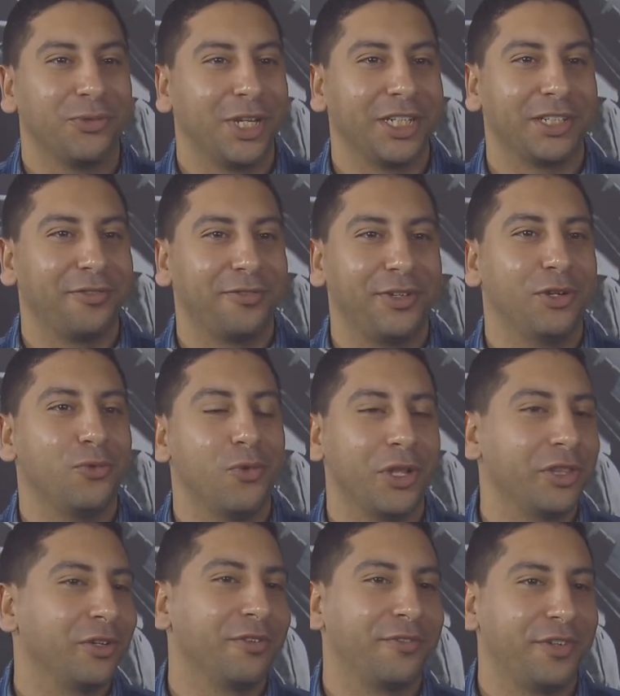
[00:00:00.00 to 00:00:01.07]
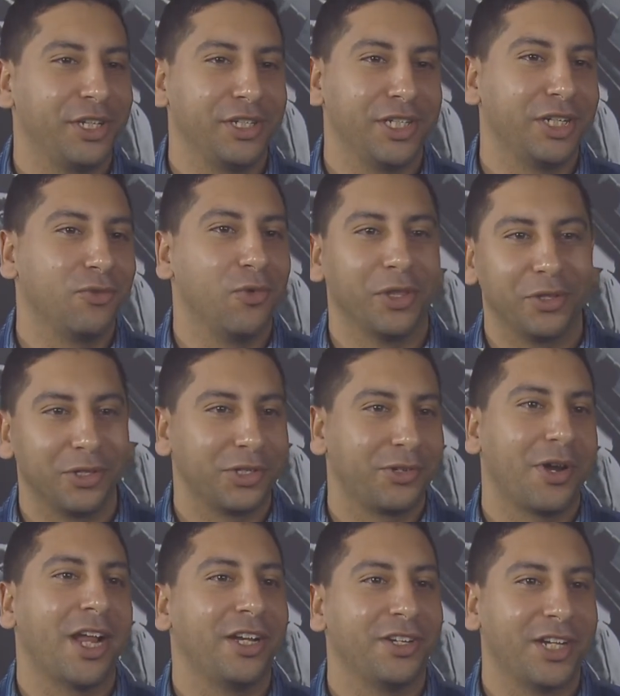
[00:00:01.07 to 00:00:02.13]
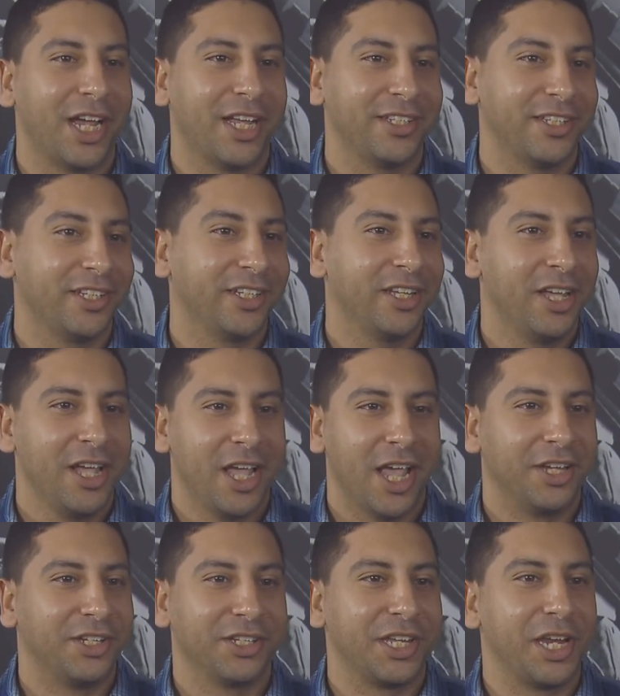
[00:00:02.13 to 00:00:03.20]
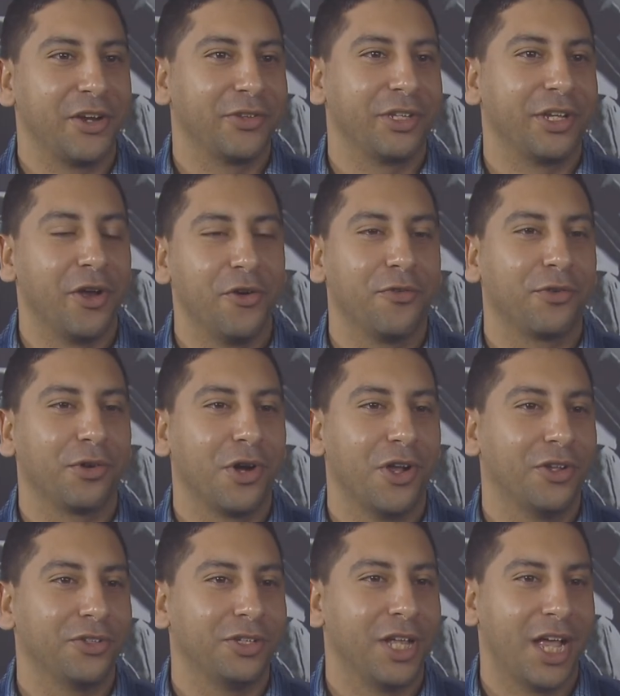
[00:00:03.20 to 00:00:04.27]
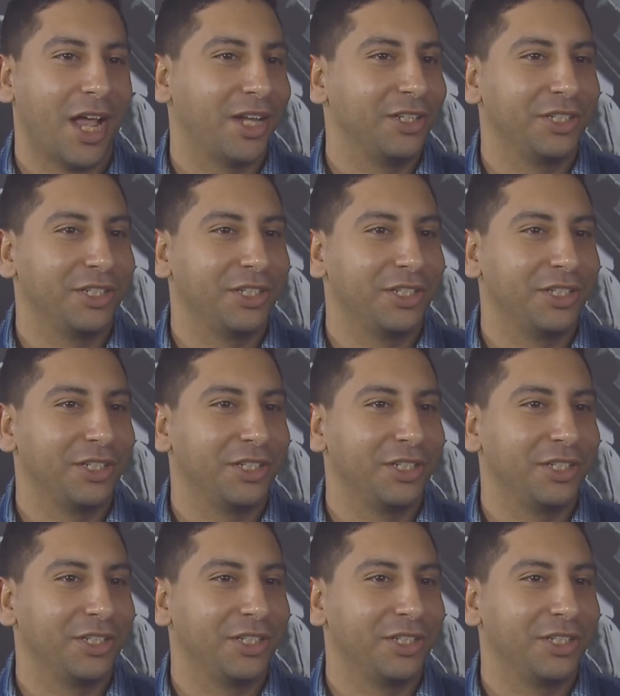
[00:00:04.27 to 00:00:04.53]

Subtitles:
So we get to feel what they're feeling, what they're strategizing, and just hear the overall